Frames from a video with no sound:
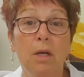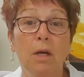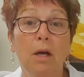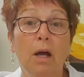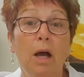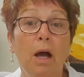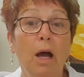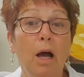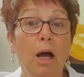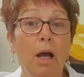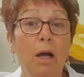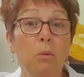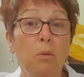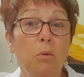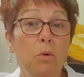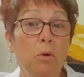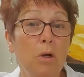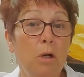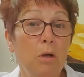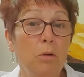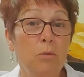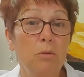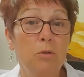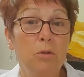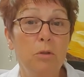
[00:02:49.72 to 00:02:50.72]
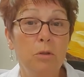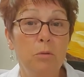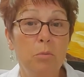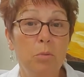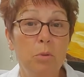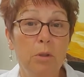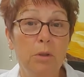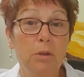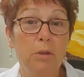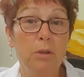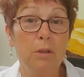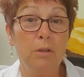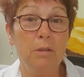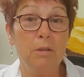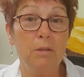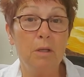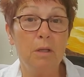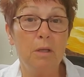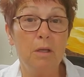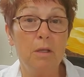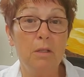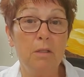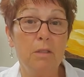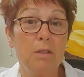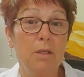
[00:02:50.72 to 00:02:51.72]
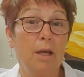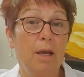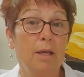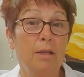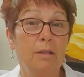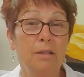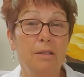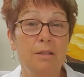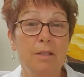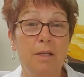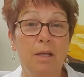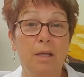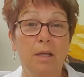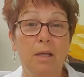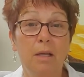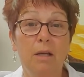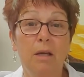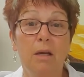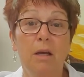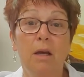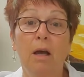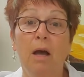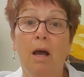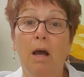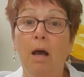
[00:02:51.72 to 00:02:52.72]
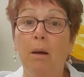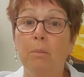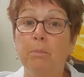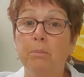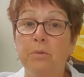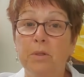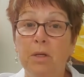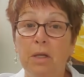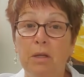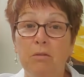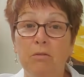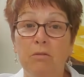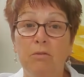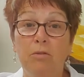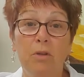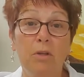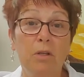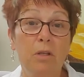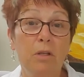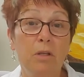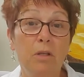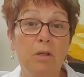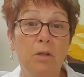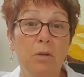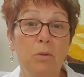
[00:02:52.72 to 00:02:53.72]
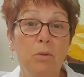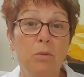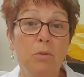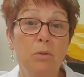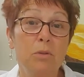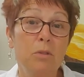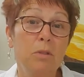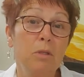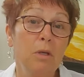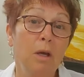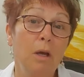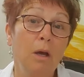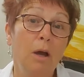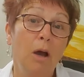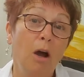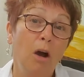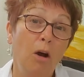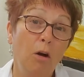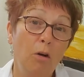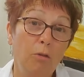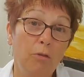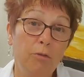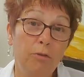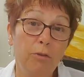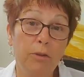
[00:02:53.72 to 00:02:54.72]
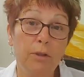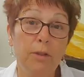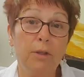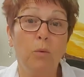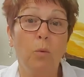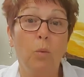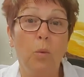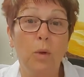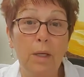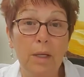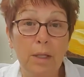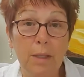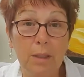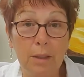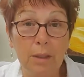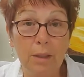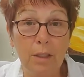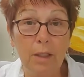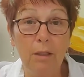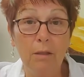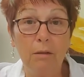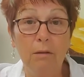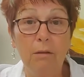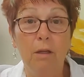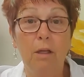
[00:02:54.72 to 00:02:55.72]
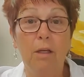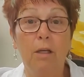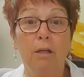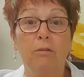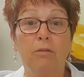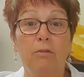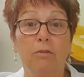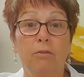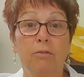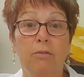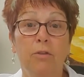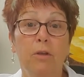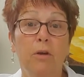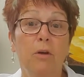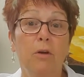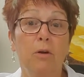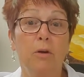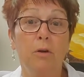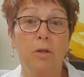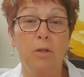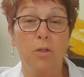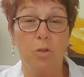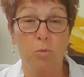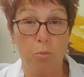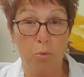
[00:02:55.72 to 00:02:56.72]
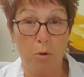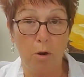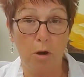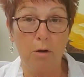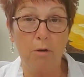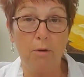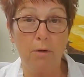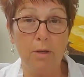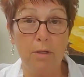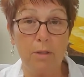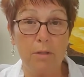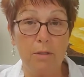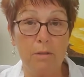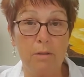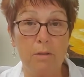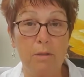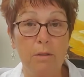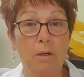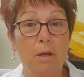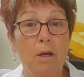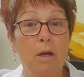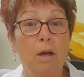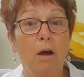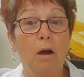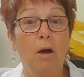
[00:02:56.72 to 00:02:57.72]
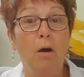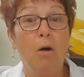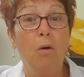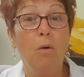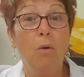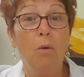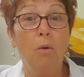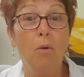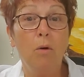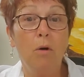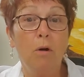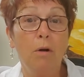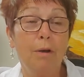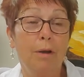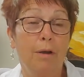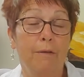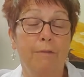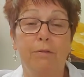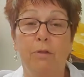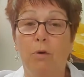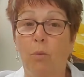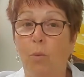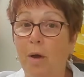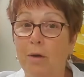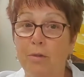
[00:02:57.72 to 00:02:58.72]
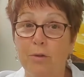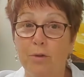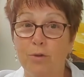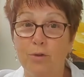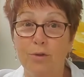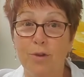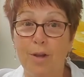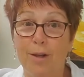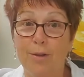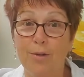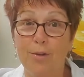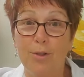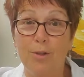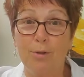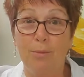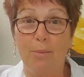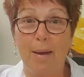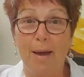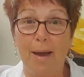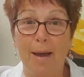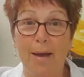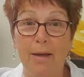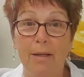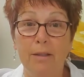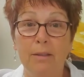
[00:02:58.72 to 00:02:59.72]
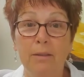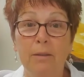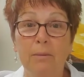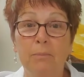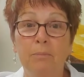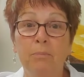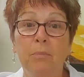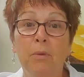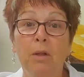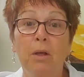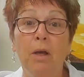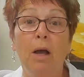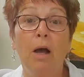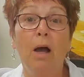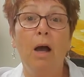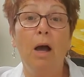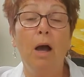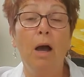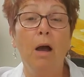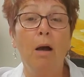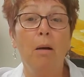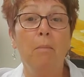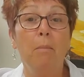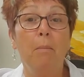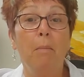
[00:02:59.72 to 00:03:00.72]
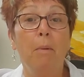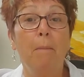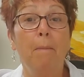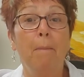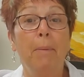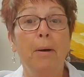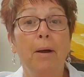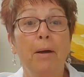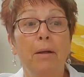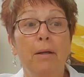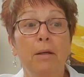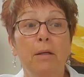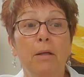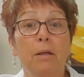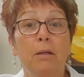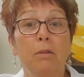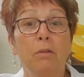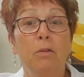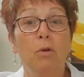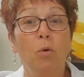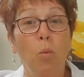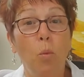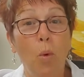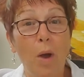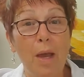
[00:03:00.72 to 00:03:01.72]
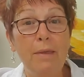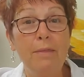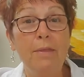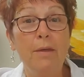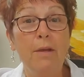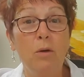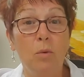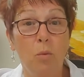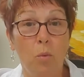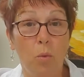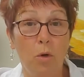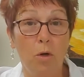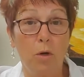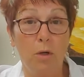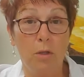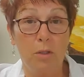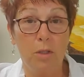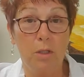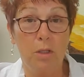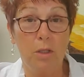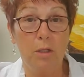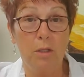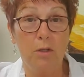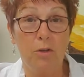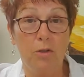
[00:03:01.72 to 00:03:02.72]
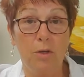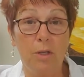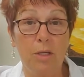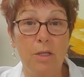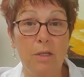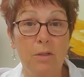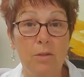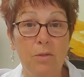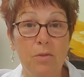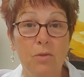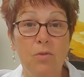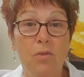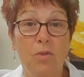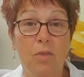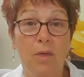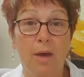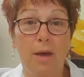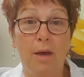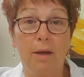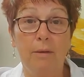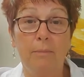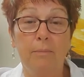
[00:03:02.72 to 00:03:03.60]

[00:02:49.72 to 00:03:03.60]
I will go to the building site and take update videos, hopefully weekly if there is progress or if the weather's not too bad. But the way that it works here is that